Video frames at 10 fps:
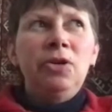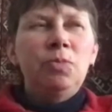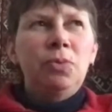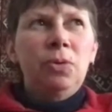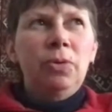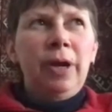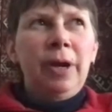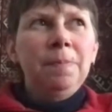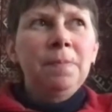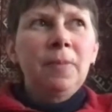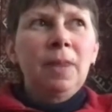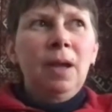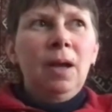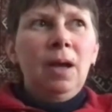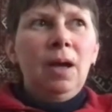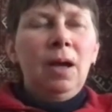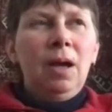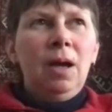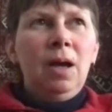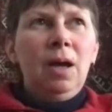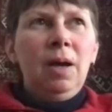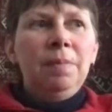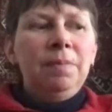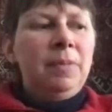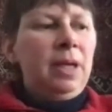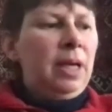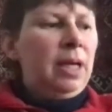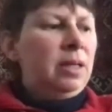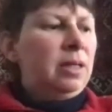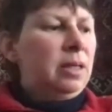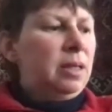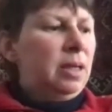years program, um, it's